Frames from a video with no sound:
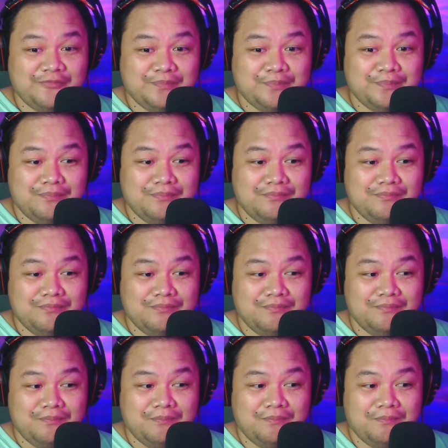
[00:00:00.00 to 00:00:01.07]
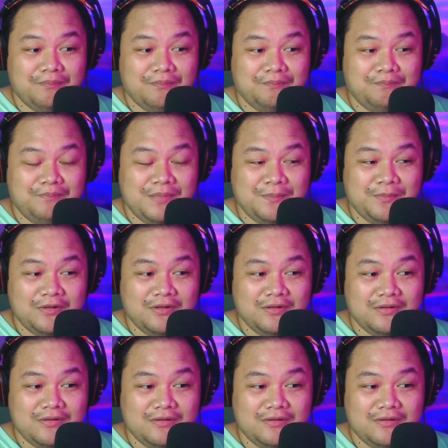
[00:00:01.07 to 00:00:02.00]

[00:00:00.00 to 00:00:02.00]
of people.